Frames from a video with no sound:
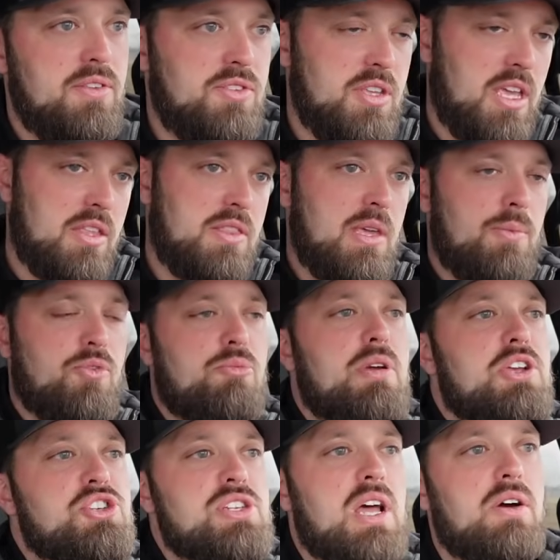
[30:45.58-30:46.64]
to get the
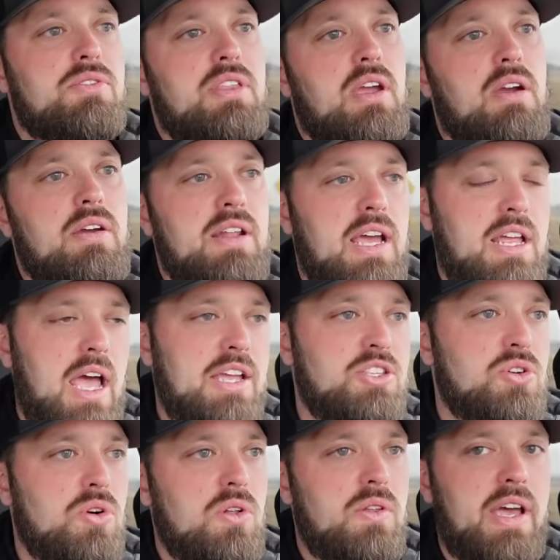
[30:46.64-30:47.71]
information out there. And I
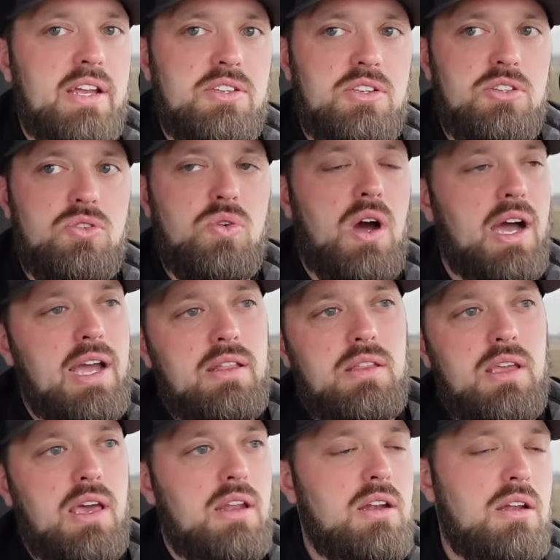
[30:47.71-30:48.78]
don't like to do
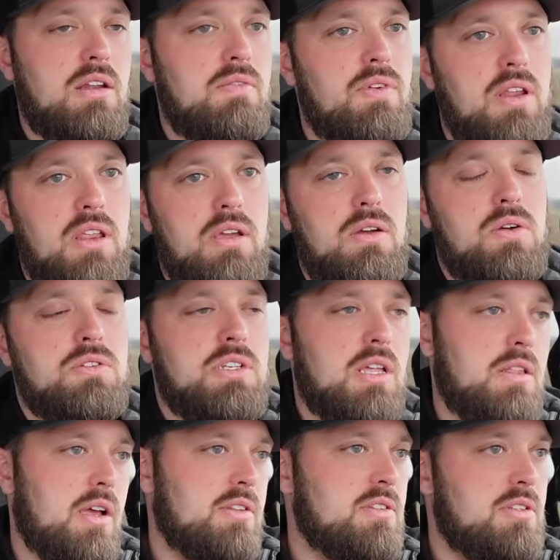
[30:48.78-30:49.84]
highly edited videos. I
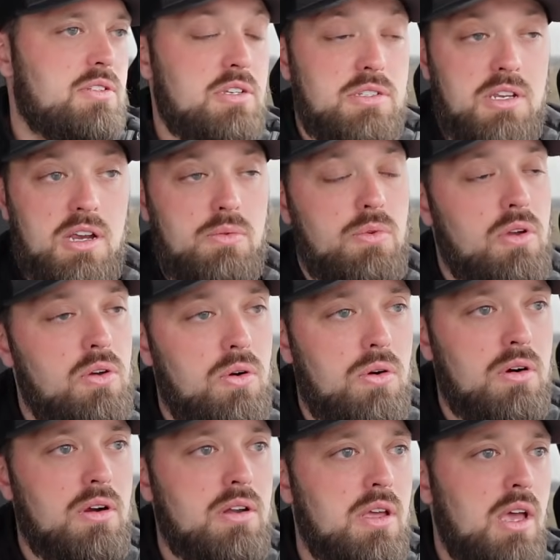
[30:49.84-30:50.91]
like to just hit
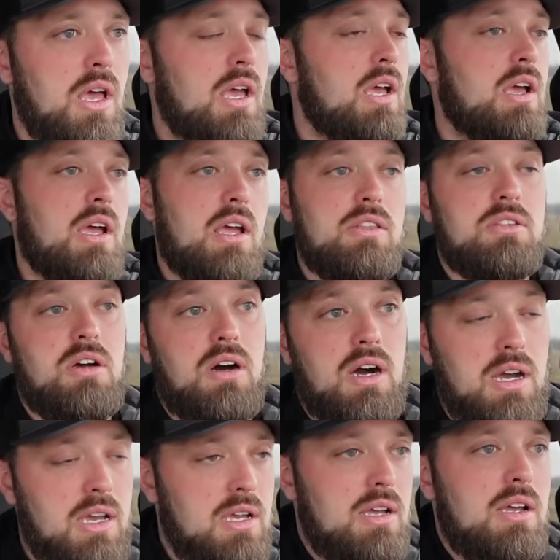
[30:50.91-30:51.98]
record and
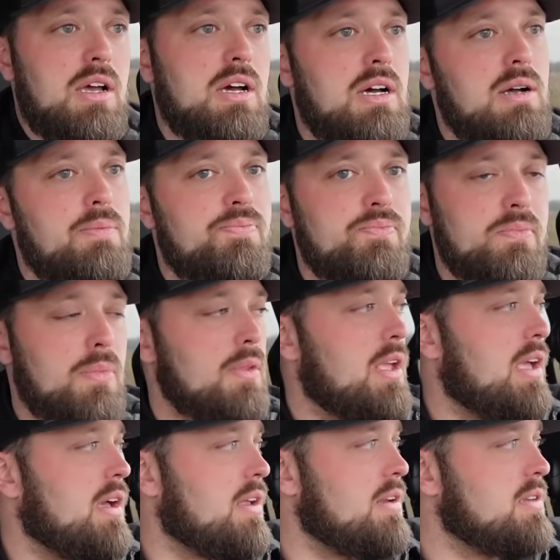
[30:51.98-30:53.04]
talk.
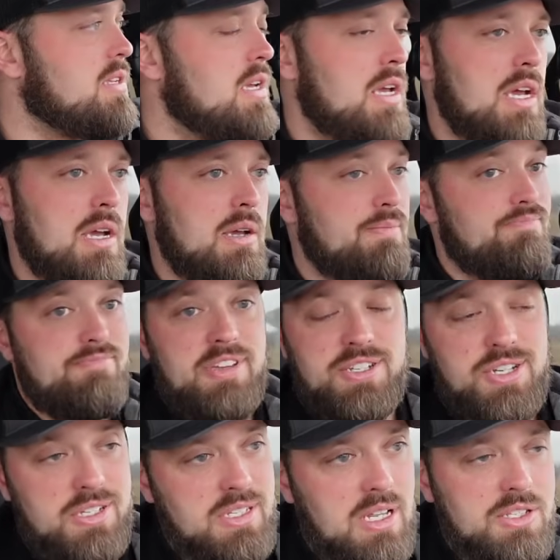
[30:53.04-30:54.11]
And it
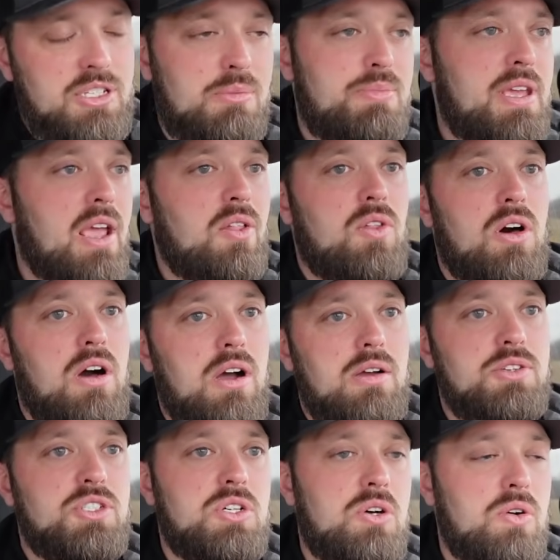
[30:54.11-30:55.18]
just ends up being
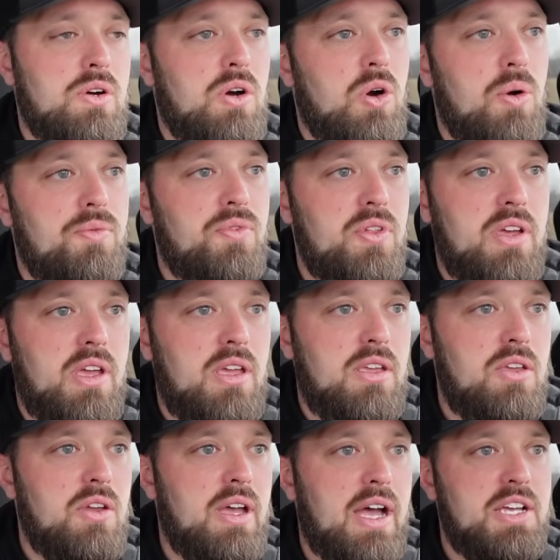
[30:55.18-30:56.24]
long. So hopefully
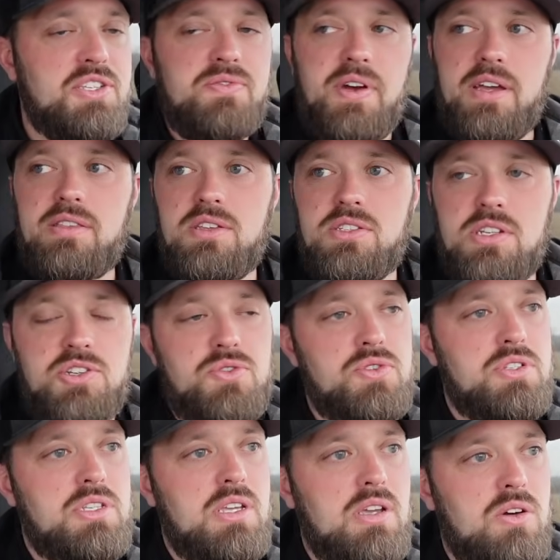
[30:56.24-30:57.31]
you guys find this
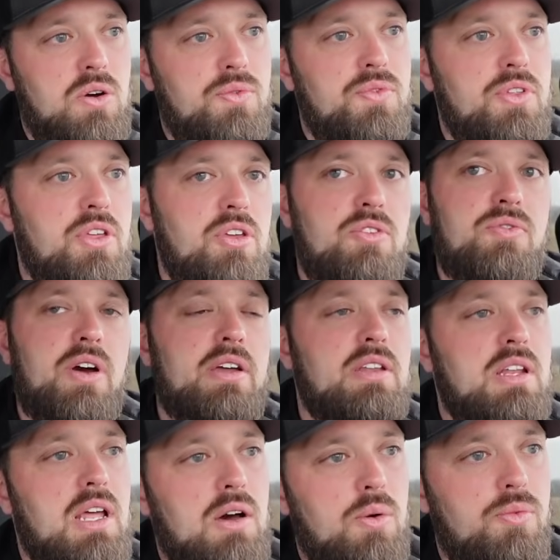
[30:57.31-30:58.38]
interesting. Hopefully you find
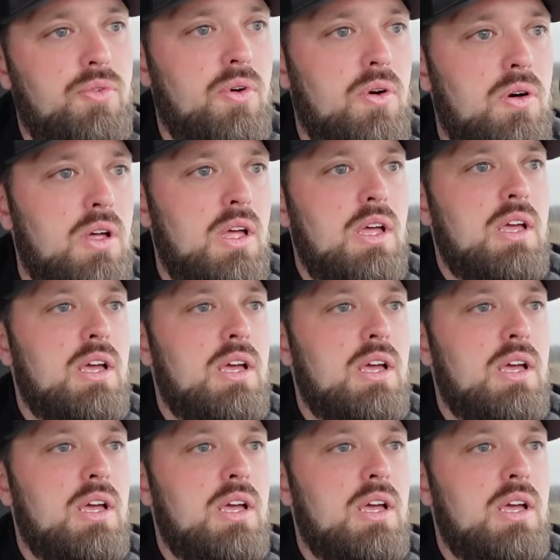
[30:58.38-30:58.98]
it helpful.